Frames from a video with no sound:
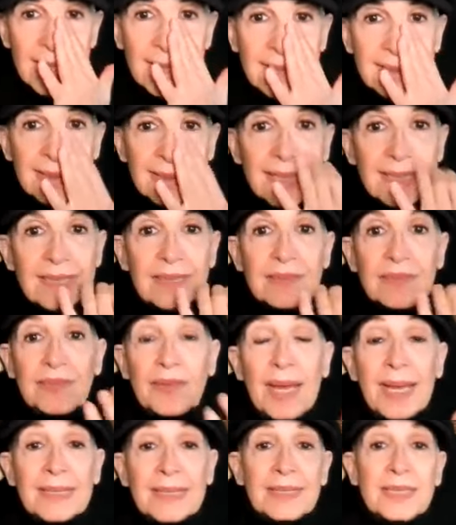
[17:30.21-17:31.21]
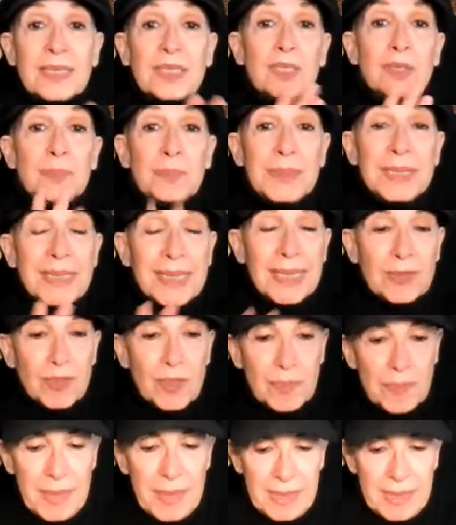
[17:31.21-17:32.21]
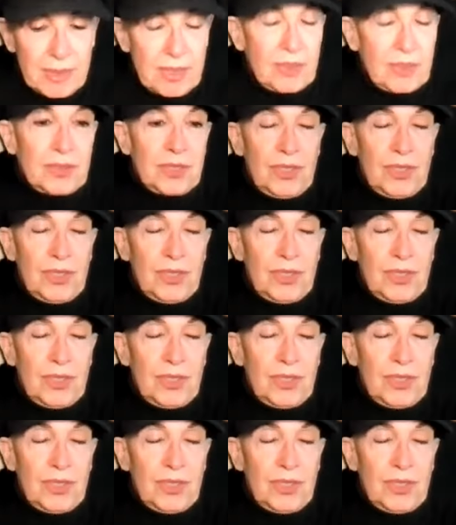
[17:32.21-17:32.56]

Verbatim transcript: and that in fact, it could be detrimental